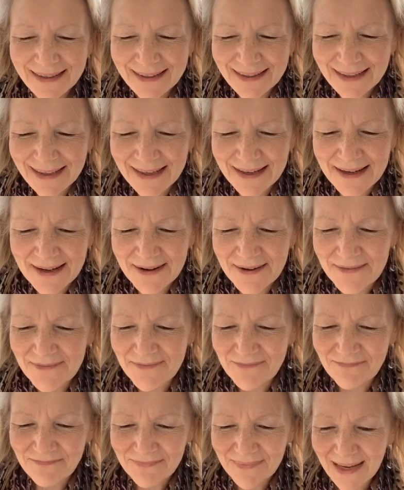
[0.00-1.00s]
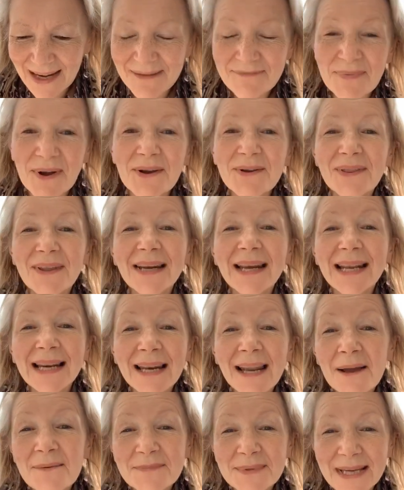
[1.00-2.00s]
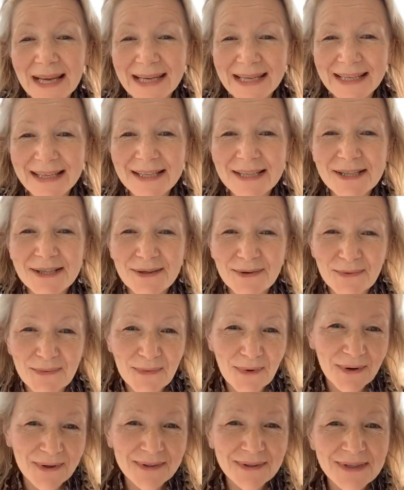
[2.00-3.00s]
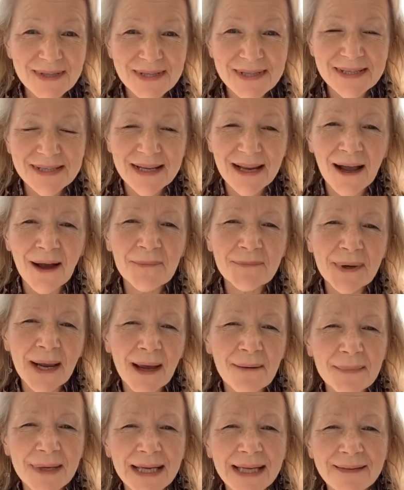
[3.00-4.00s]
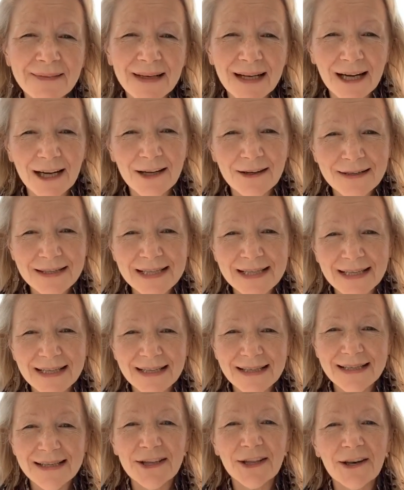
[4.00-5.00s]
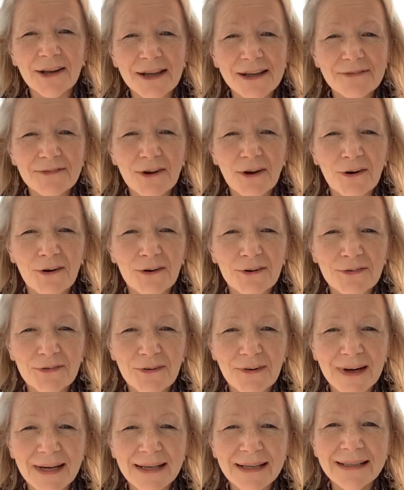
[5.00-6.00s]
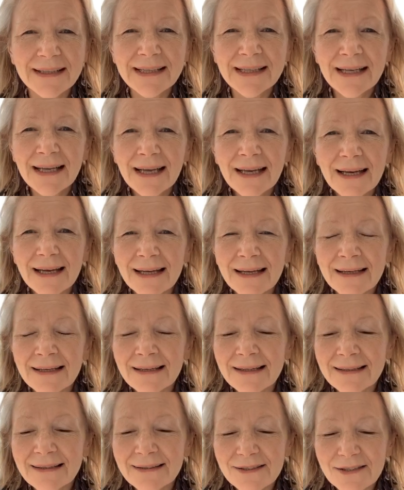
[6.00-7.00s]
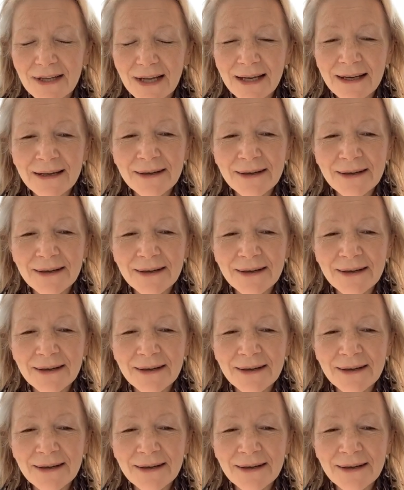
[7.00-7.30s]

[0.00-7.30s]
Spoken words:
both a little update as to what's upcoming in the classes that I've got offering, and